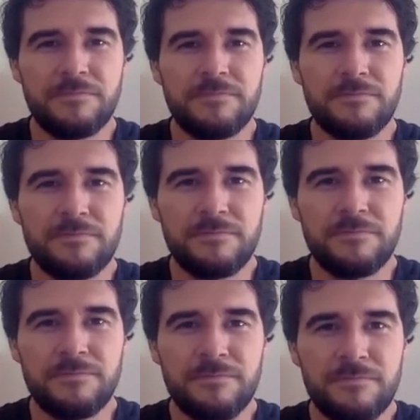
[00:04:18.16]

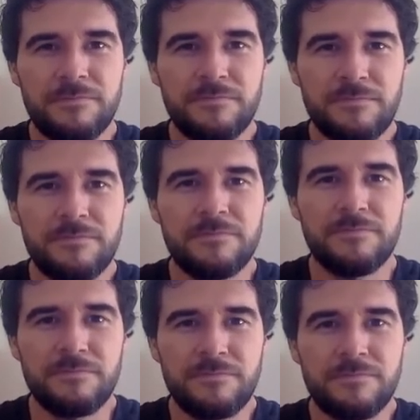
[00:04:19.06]

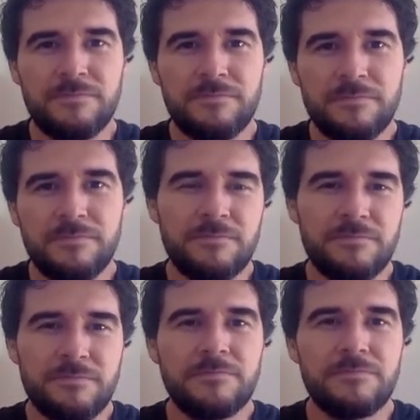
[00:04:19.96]

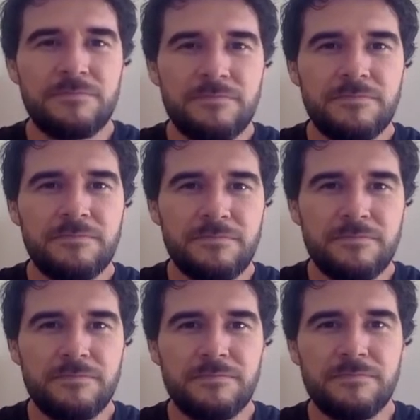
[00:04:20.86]

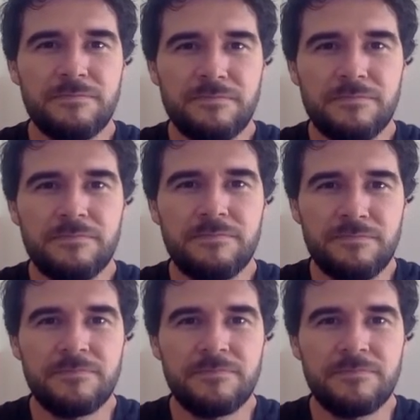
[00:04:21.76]
This person isn't speaking.